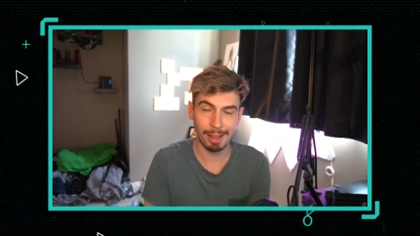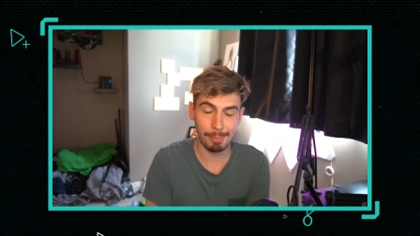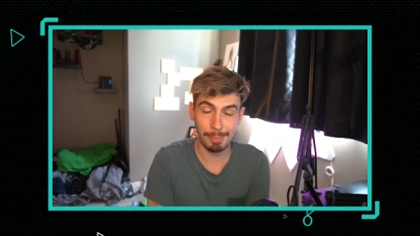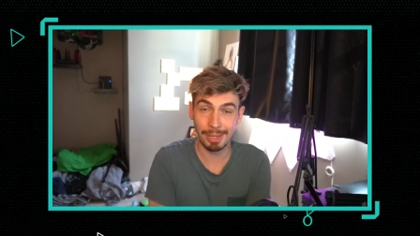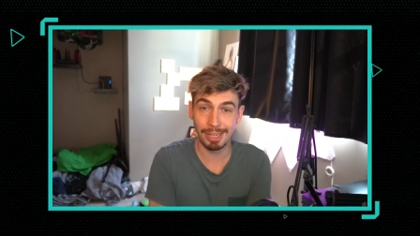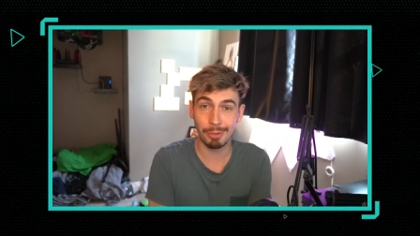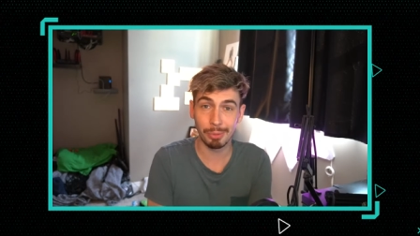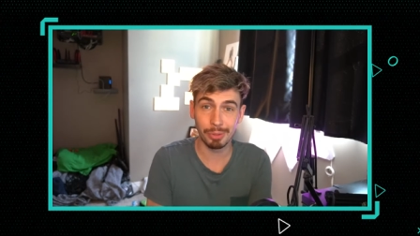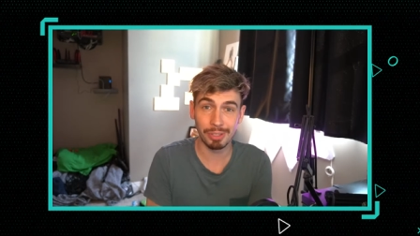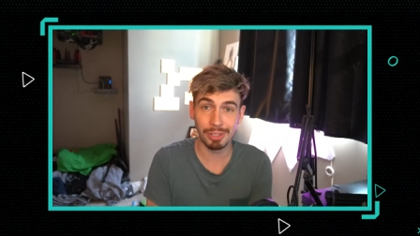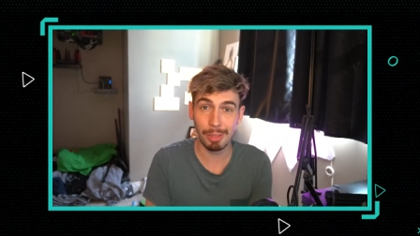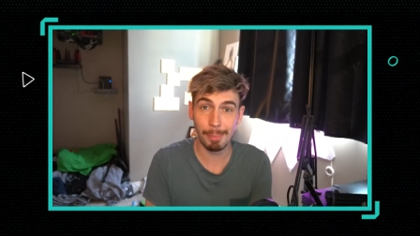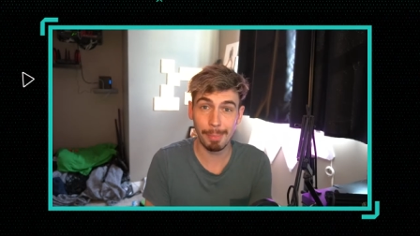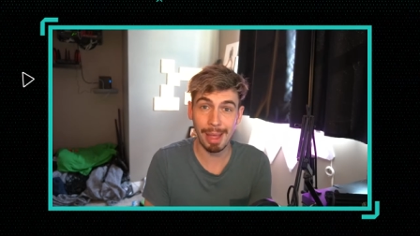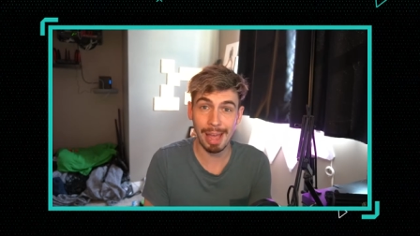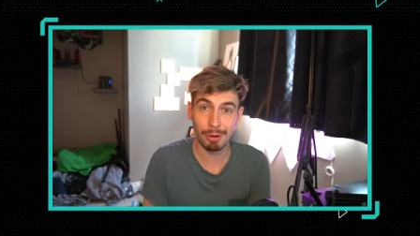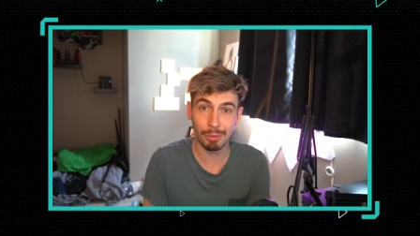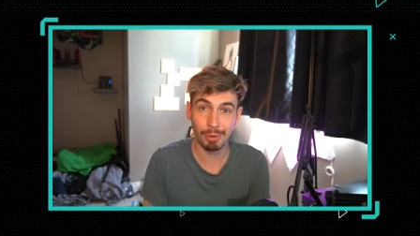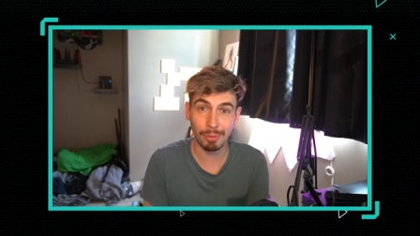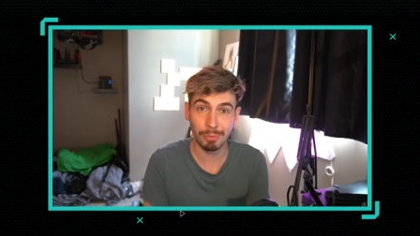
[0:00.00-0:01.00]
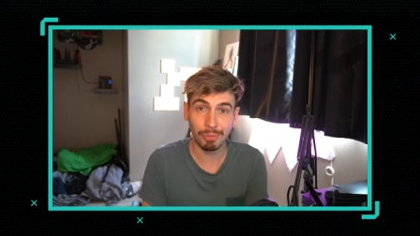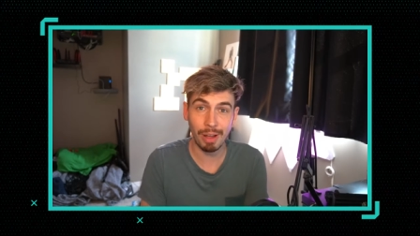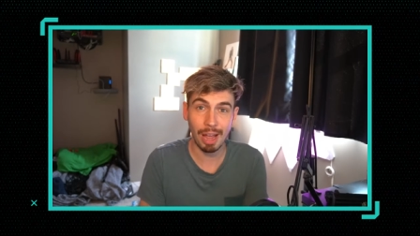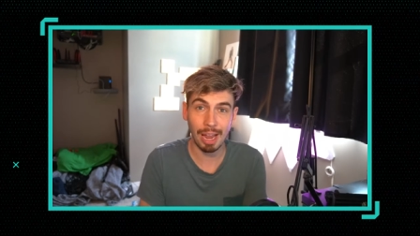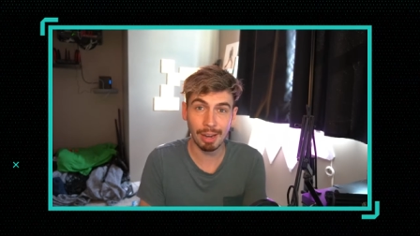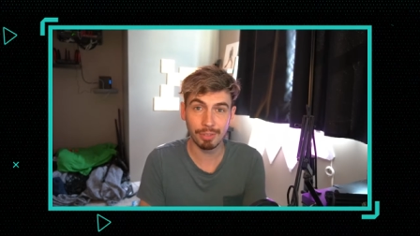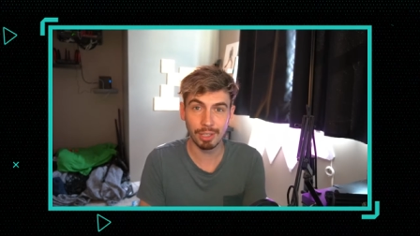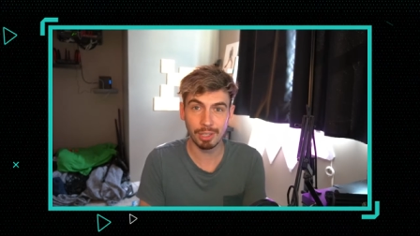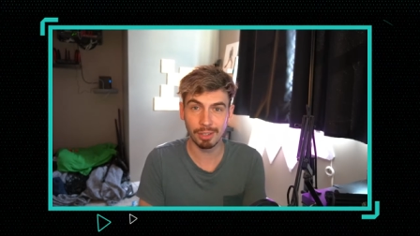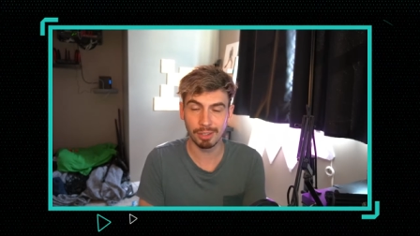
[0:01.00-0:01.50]
I mean, it was in the matter of
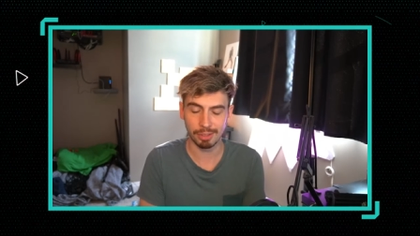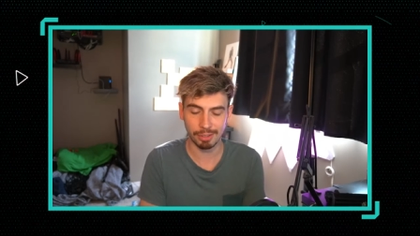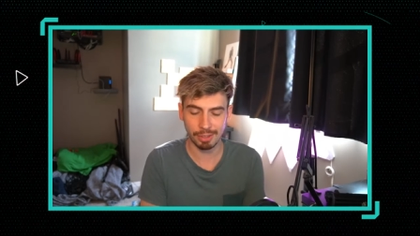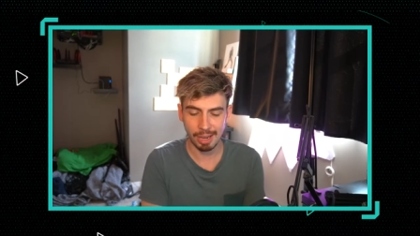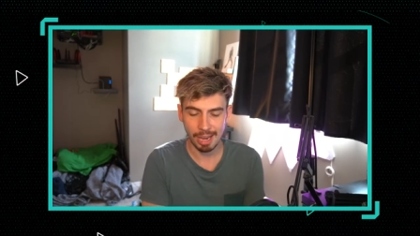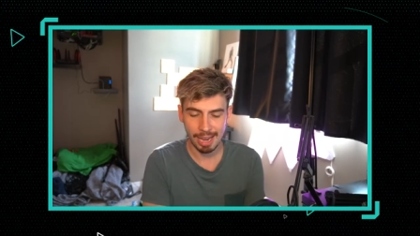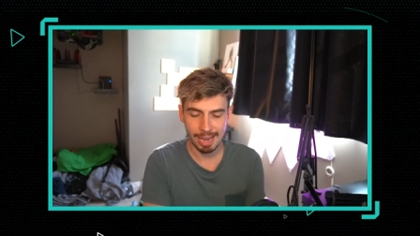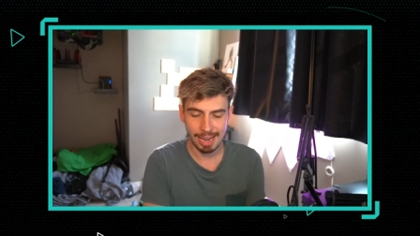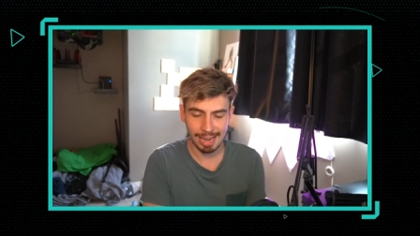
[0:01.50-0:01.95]
five years.